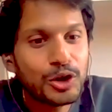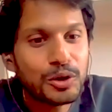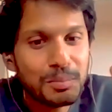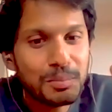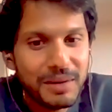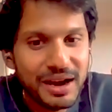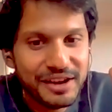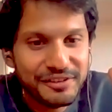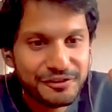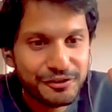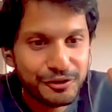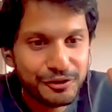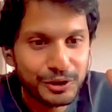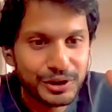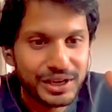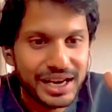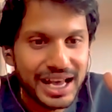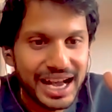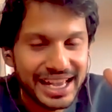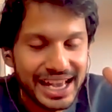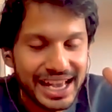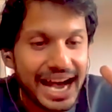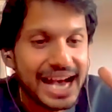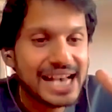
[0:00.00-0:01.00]
I cook my
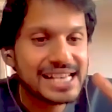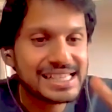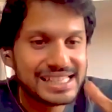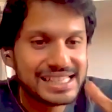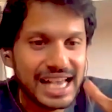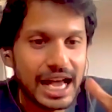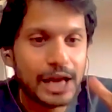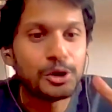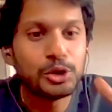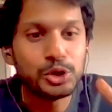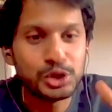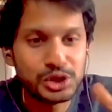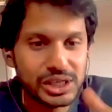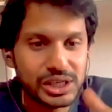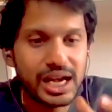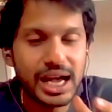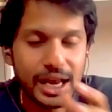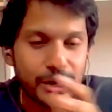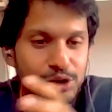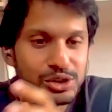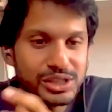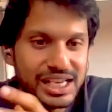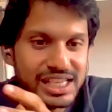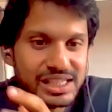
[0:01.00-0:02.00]
food. I ask
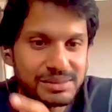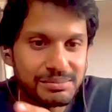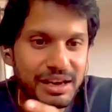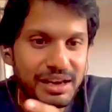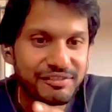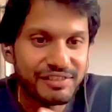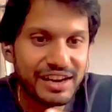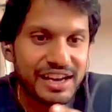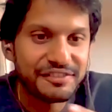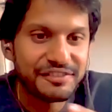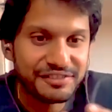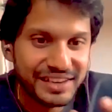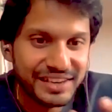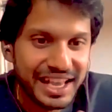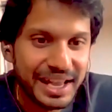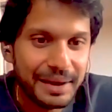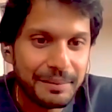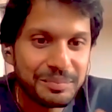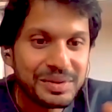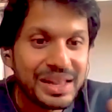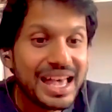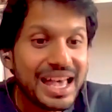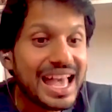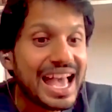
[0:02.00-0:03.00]
Anusha. Anusha is my
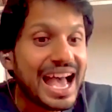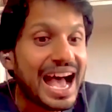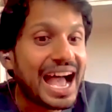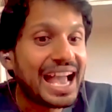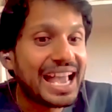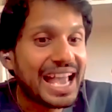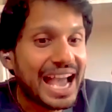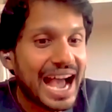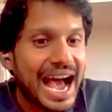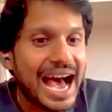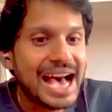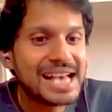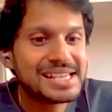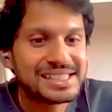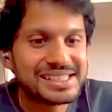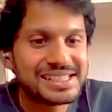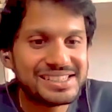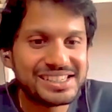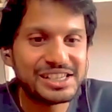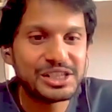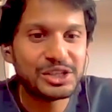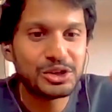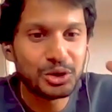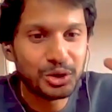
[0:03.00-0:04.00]
wife's name. I
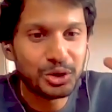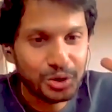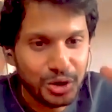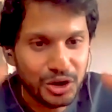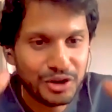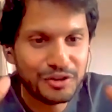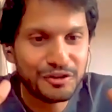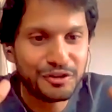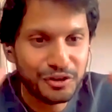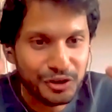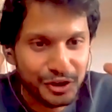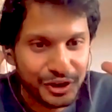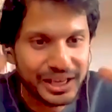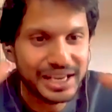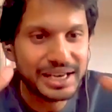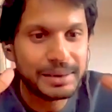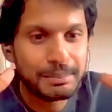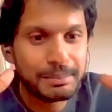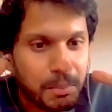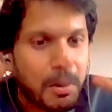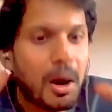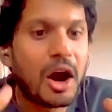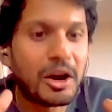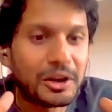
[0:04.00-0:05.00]
ask her to cook
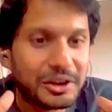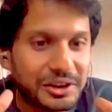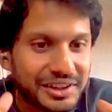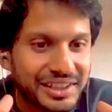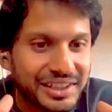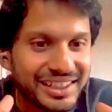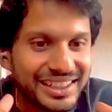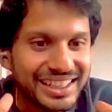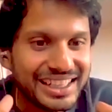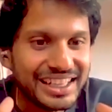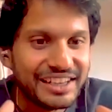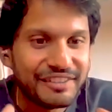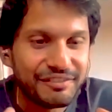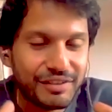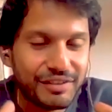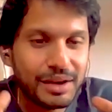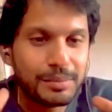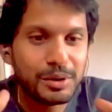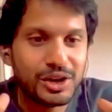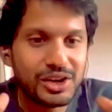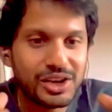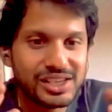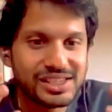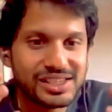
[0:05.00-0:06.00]
food in pot.
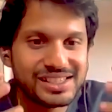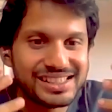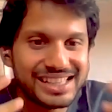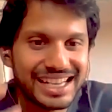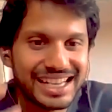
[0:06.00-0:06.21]
Why?